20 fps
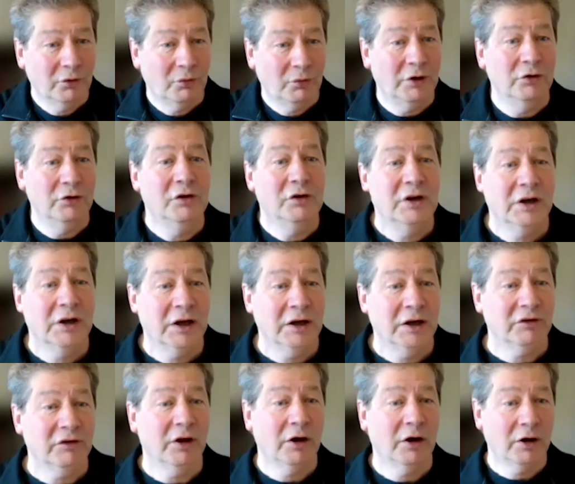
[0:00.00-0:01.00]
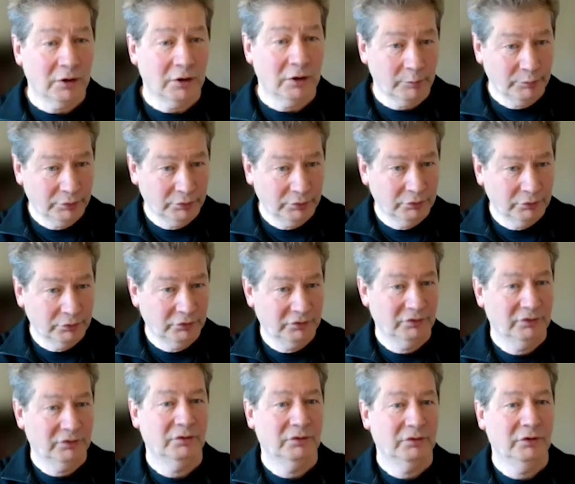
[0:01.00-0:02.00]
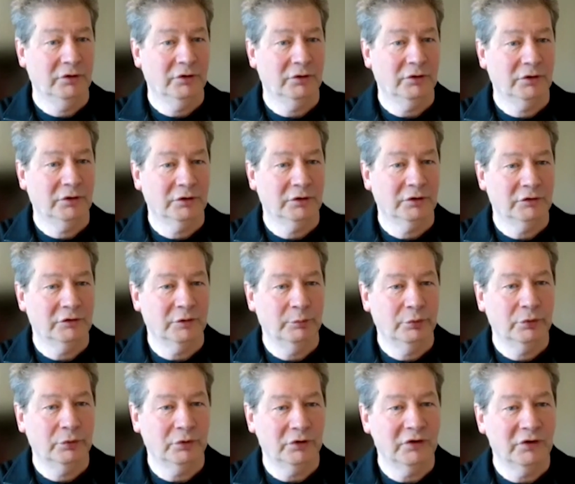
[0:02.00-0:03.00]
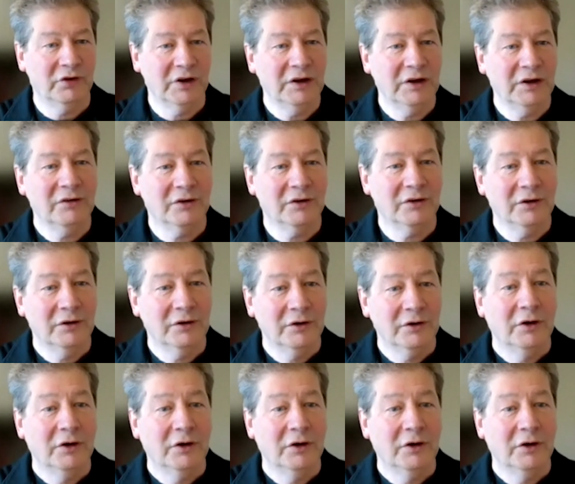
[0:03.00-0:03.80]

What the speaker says: where you can actually upload your kind of reporting data,